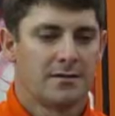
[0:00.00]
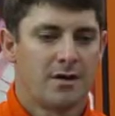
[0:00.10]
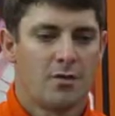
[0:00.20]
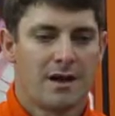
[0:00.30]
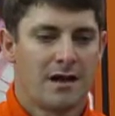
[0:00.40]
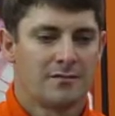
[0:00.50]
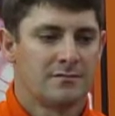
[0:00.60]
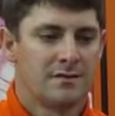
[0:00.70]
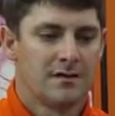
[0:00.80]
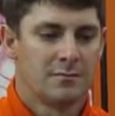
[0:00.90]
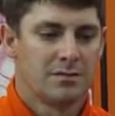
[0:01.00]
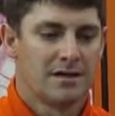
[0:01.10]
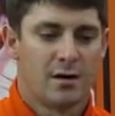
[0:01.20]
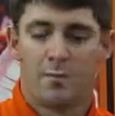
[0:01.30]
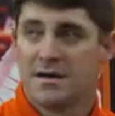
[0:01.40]
going out and
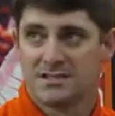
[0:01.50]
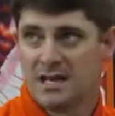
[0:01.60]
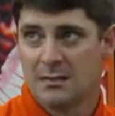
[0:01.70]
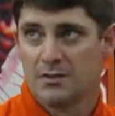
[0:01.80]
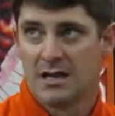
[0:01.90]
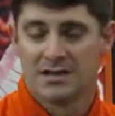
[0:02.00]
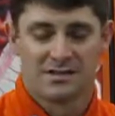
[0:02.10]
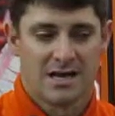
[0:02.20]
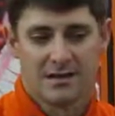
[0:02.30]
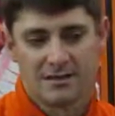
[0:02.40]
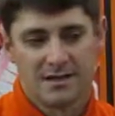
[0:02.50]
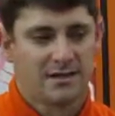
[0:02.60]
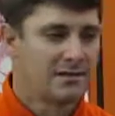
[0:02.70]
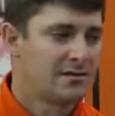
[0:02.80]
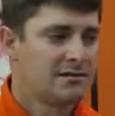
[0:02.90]
playing our best game we can Saturday,
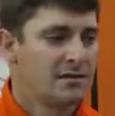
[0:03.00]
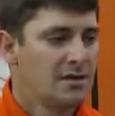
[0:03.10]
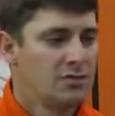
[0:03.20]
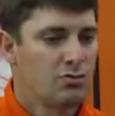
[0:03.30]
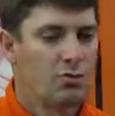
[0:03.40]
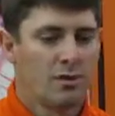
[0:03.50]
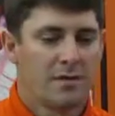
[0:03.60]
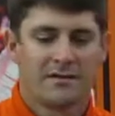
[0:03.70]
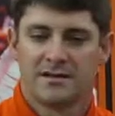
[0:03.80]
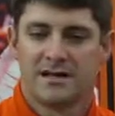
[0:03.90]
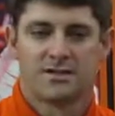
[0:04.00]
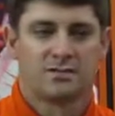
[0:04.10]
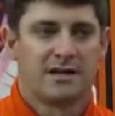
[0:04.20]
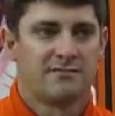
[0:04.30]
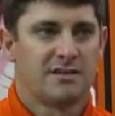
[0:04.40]
and then we'll worry about the next
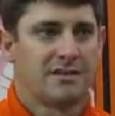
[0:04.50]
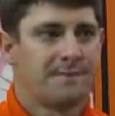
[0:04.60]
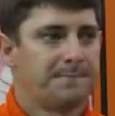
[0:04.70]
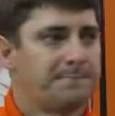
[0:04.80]
one after that.